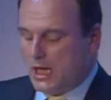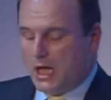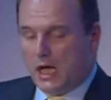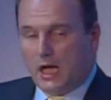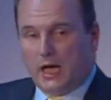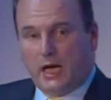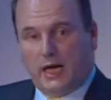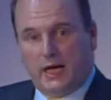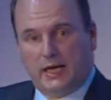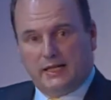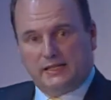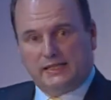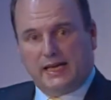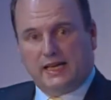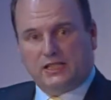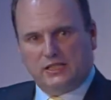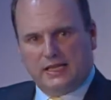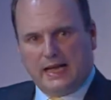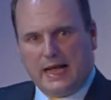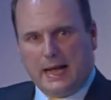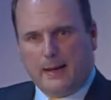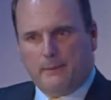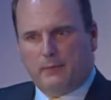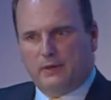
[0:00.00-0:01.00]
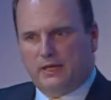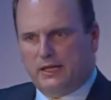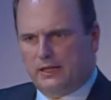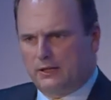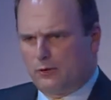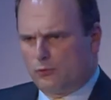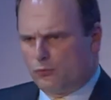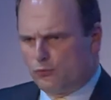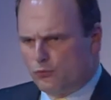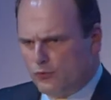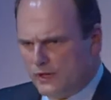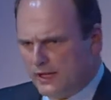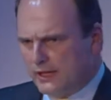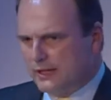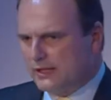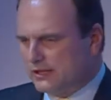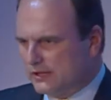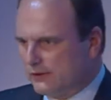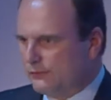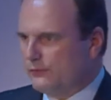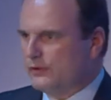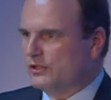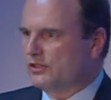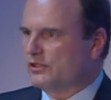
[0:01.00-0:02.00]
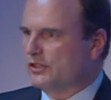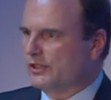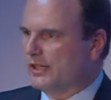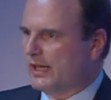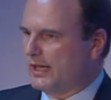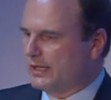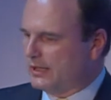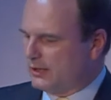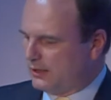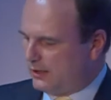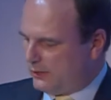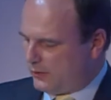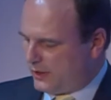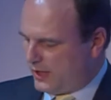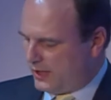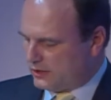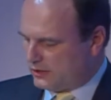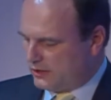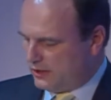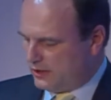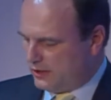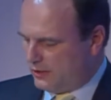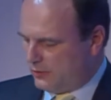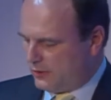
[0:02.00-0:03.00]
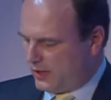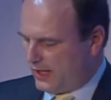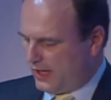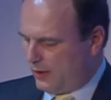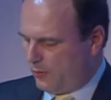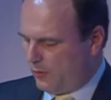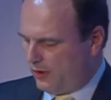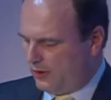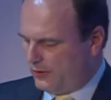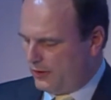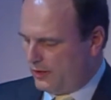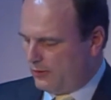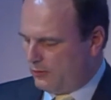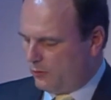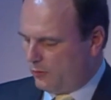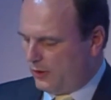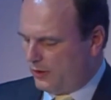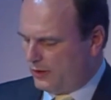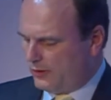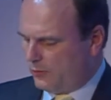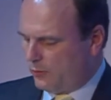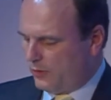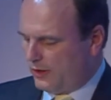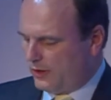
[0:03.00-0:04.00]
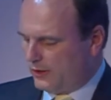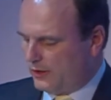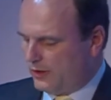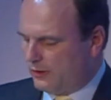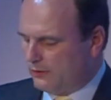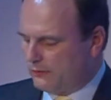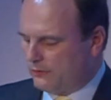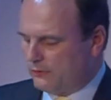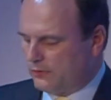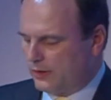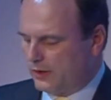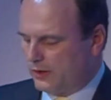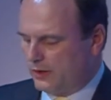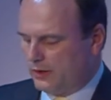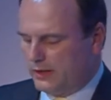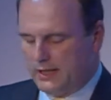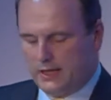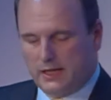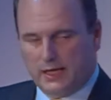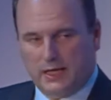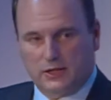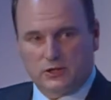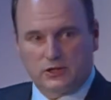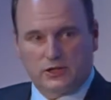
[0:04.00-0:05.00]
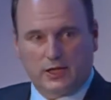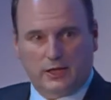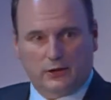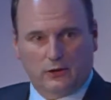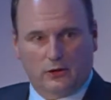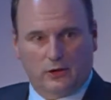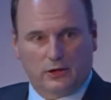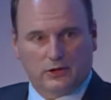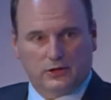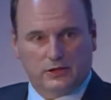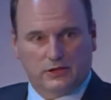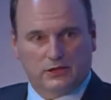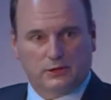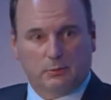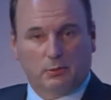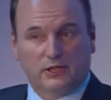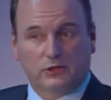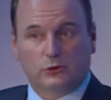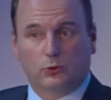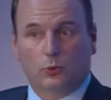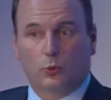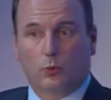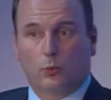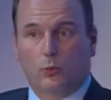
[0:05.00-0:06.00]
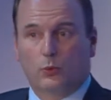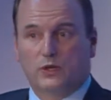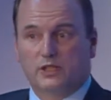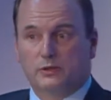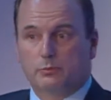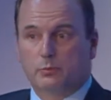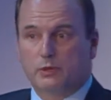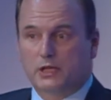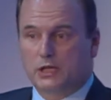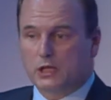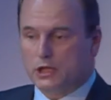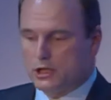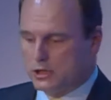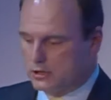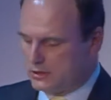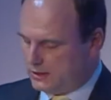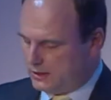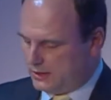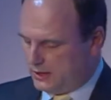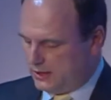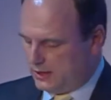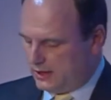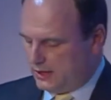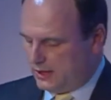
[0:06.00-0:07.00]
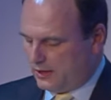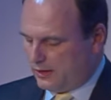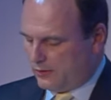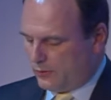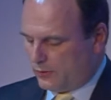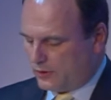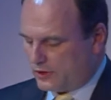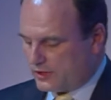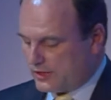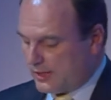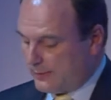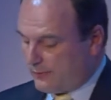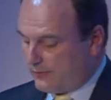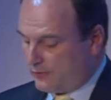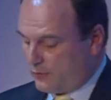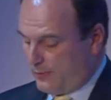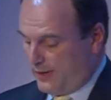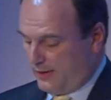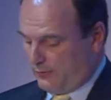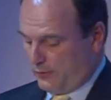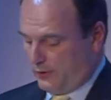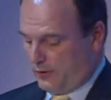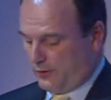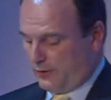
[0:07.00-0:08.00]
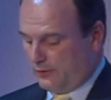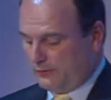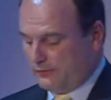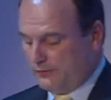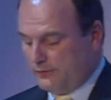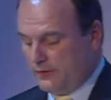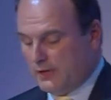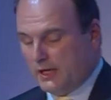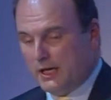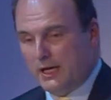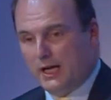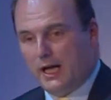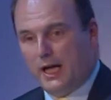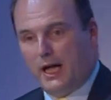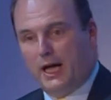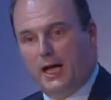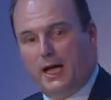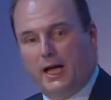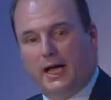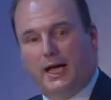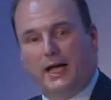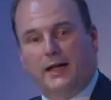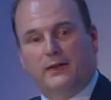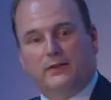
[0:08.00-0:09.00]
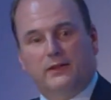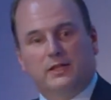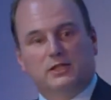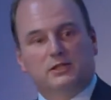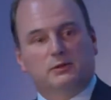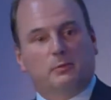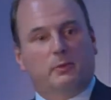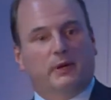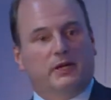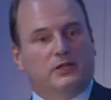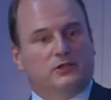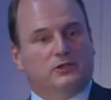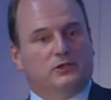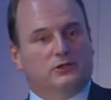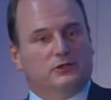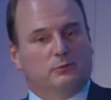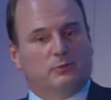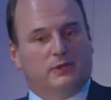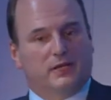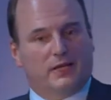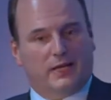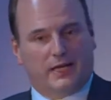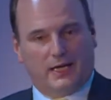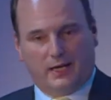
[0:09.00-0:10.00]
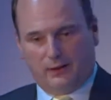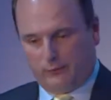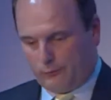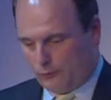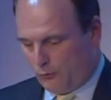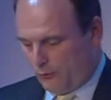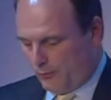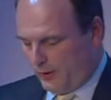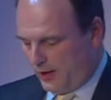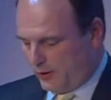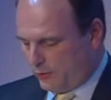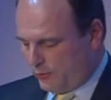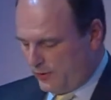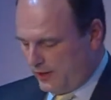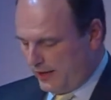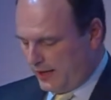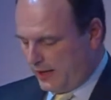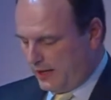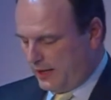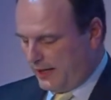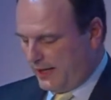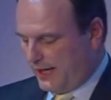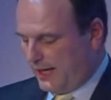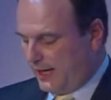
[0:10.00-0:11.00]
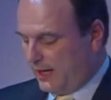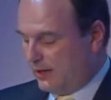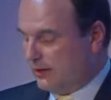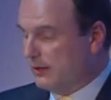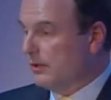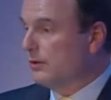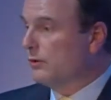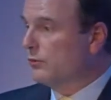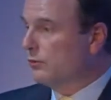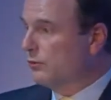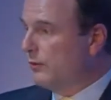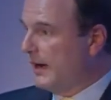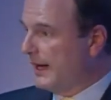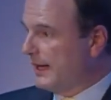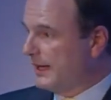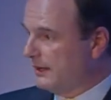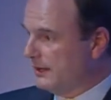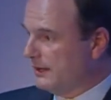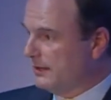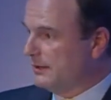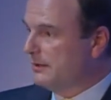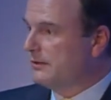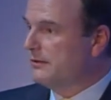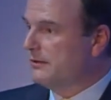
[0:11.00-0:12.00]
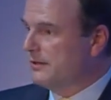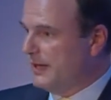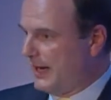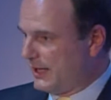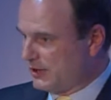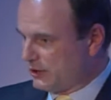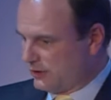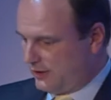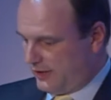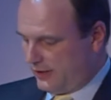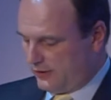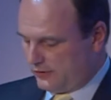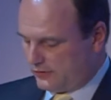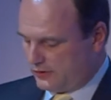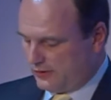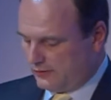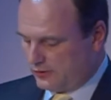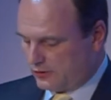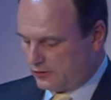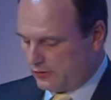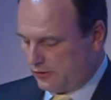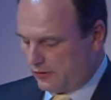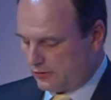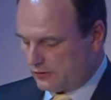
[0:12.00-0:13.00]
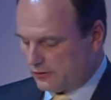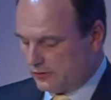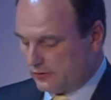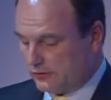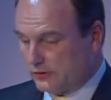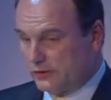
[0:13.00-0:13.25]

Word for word: Uh, it's actually happening in a really sophisticated location in the UK, well known, well, well known for leading edge technology. It's a place called Wisbech, which some of you may have heard of. Uh, and these patients are being cared for by really high end, regular National Health Service doctors.